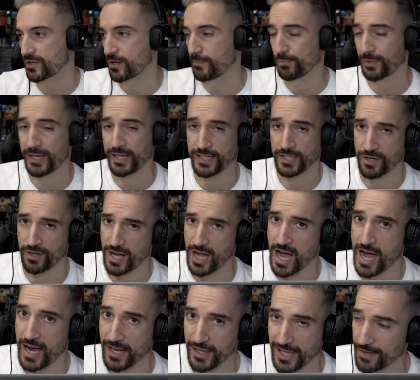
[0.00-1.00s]
complaining on a
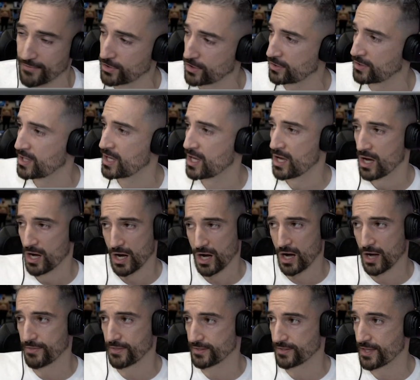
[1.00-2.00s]
high level.
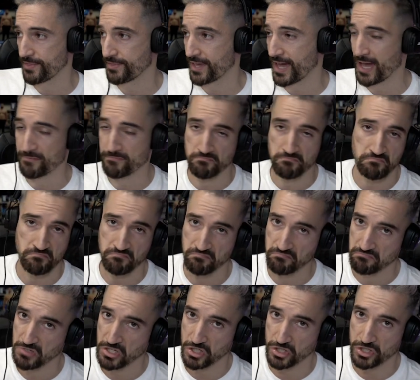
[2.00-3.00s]
Other than that,
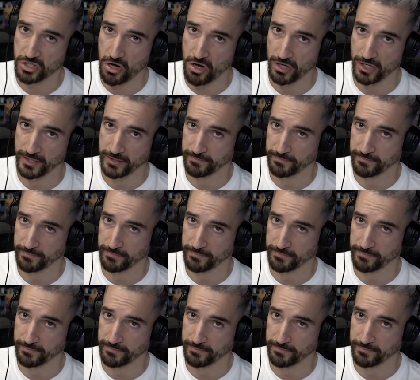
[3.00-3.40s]
solid.